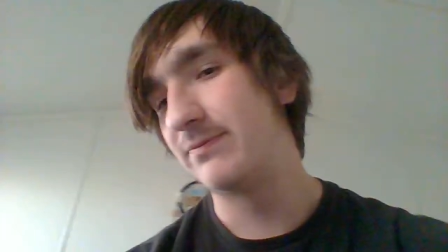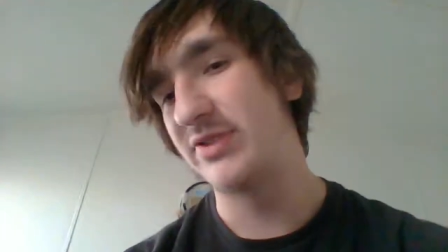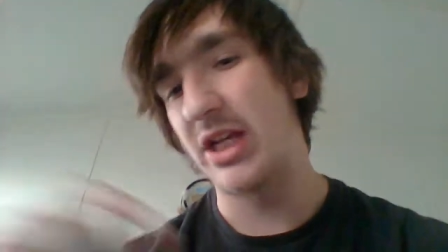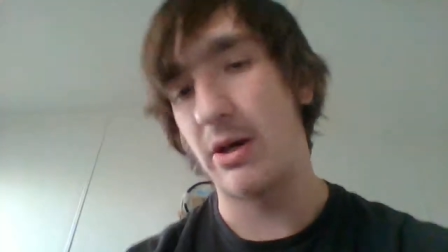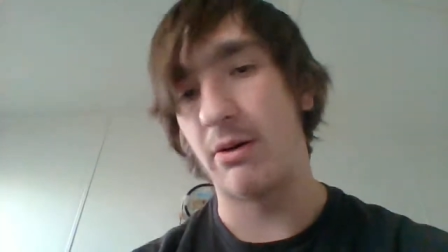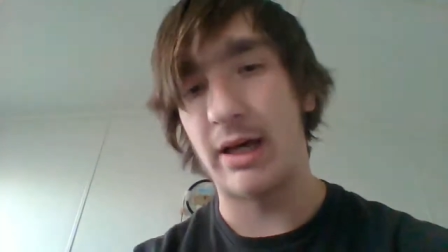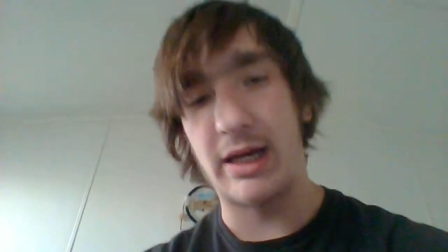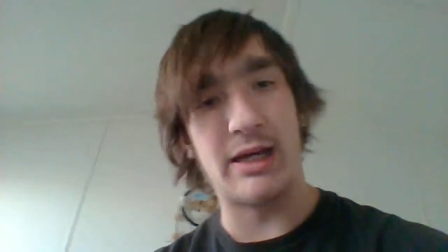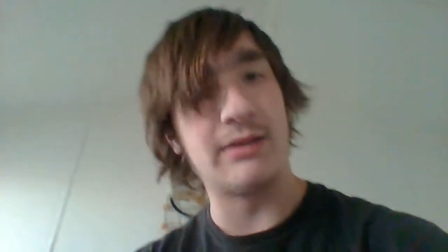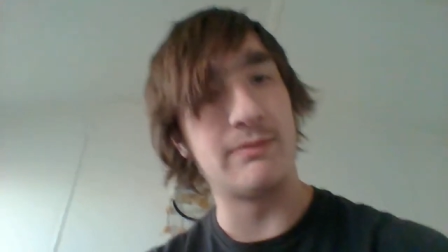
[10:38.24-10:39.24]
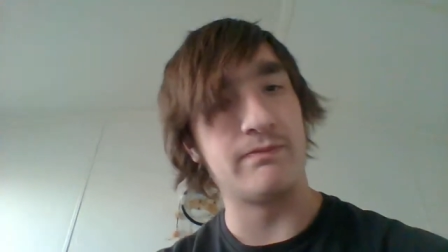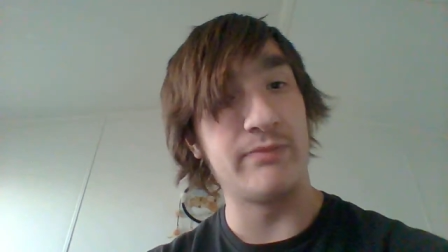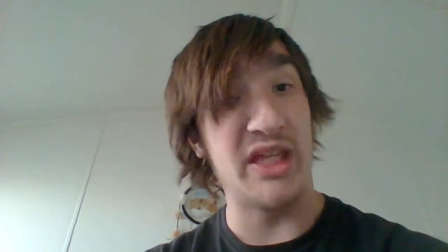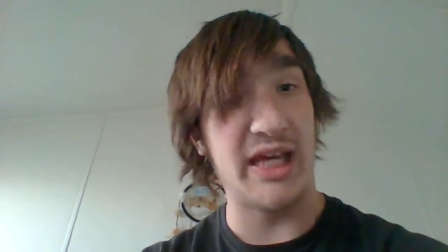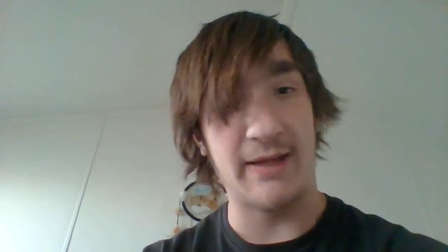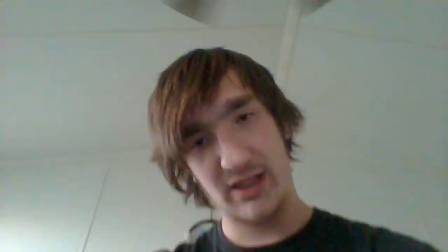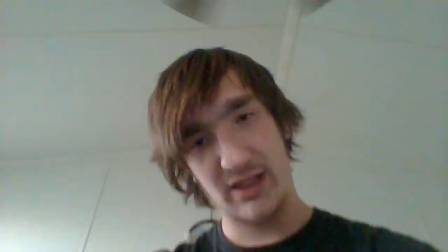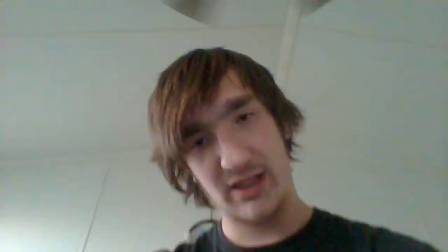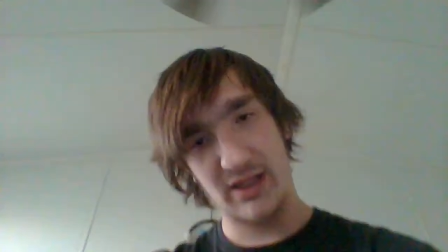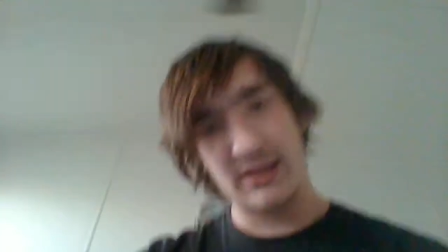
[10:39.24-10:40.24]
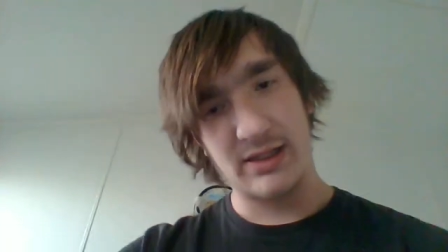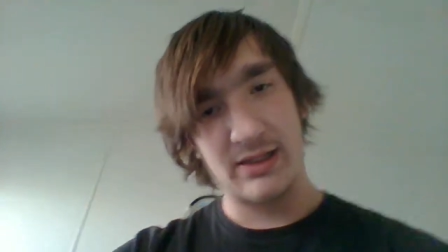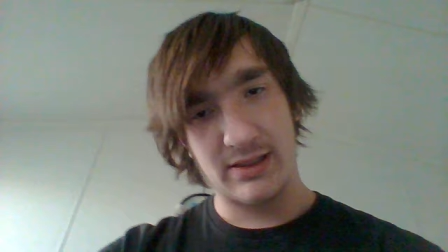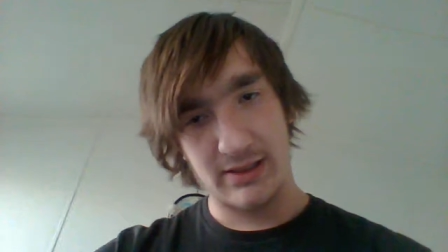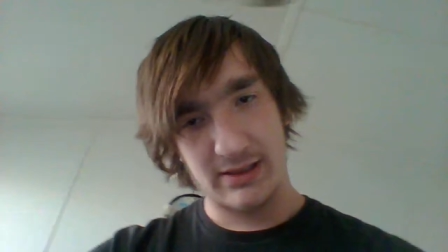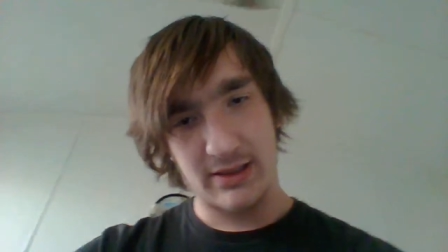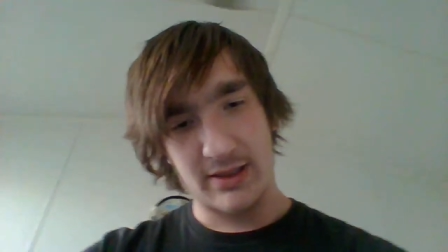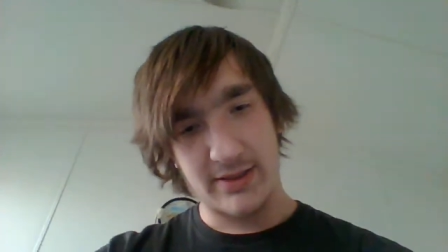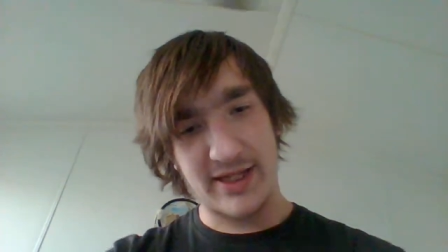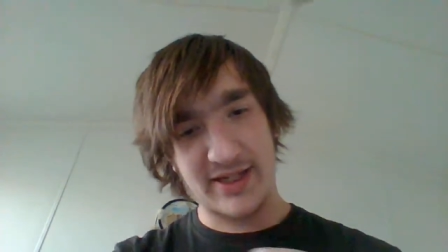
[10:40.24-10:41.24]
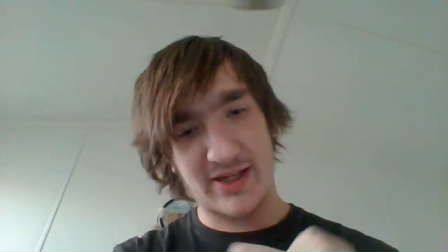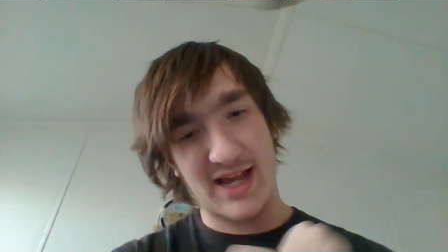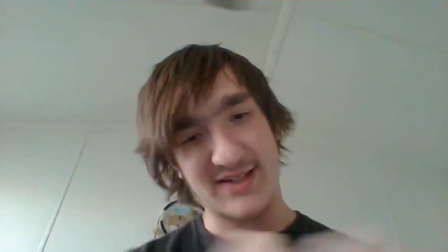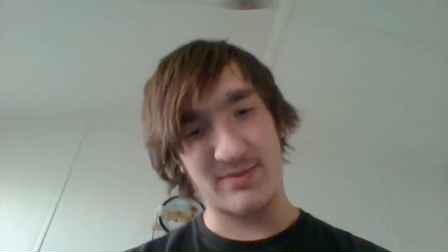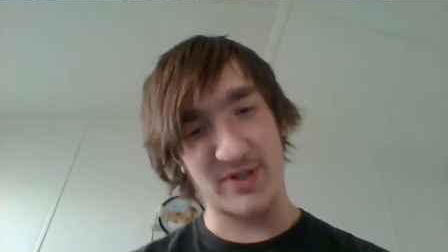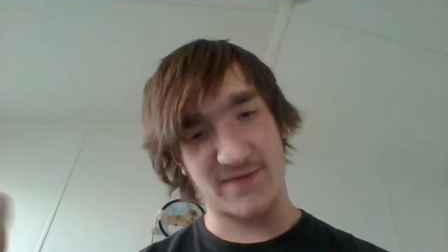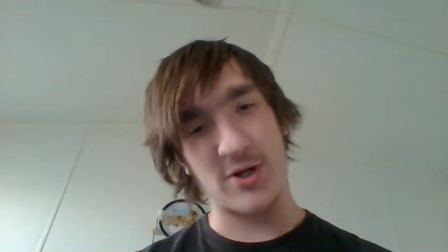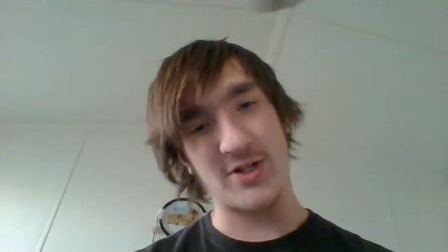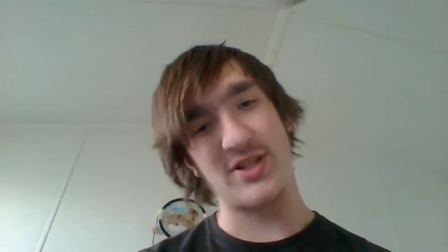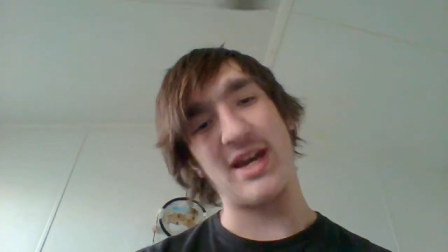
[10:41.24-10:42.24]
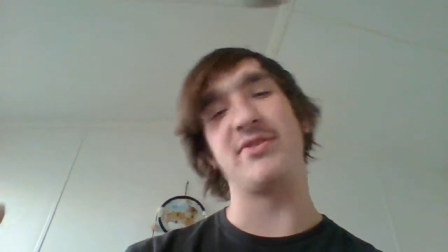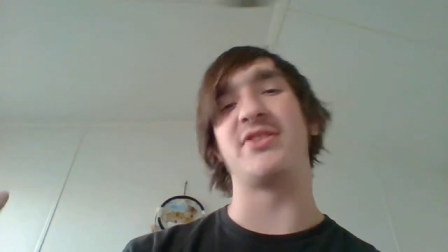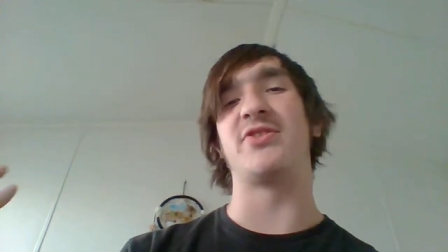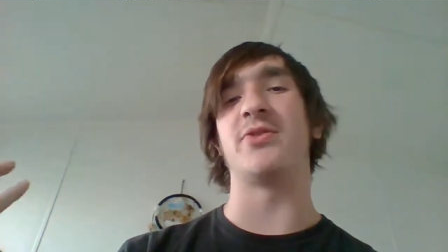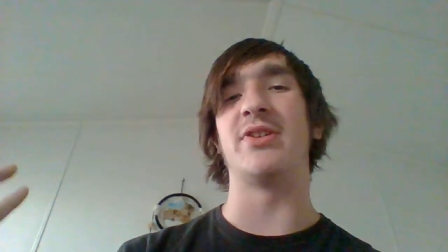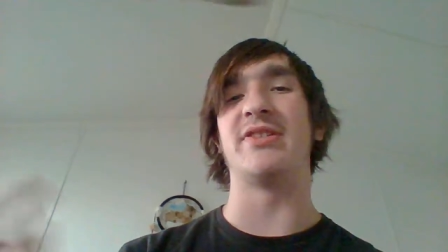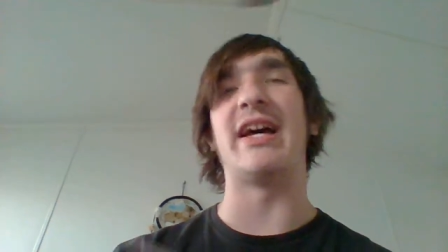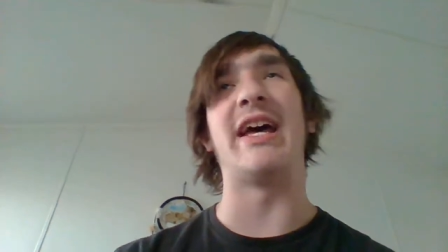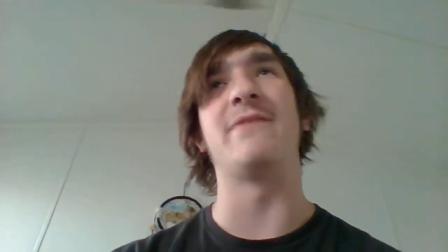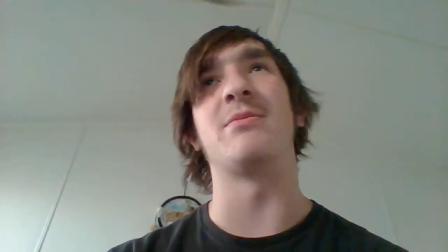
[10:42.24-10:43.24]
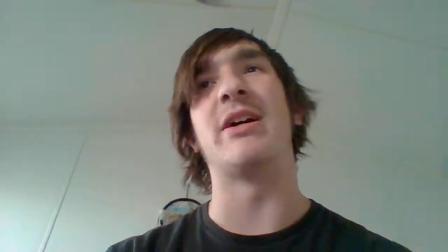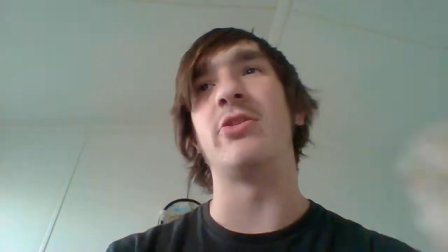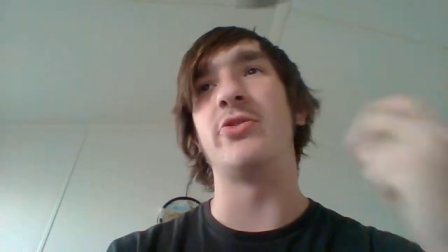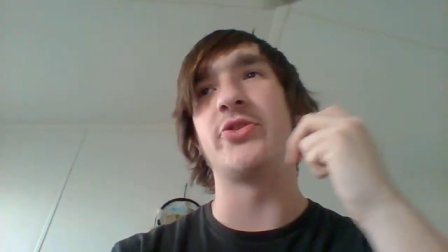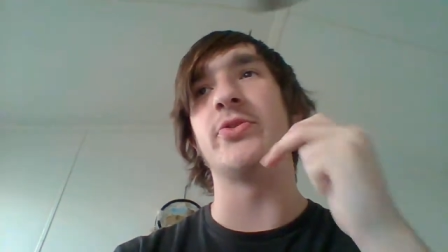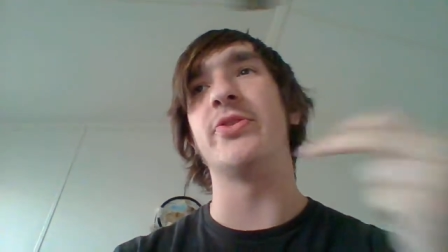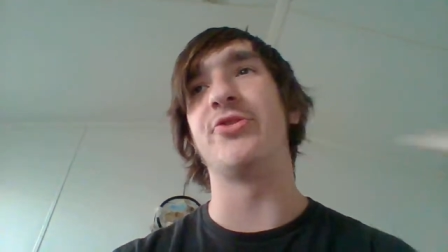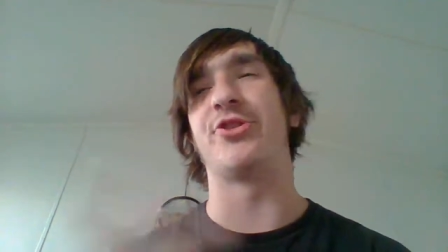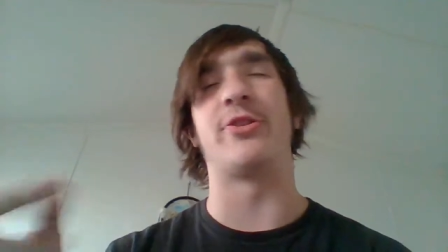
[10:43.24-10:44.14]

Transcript: So, yeah. Thank you guys so much for watching. That was the stories I had from my old schools.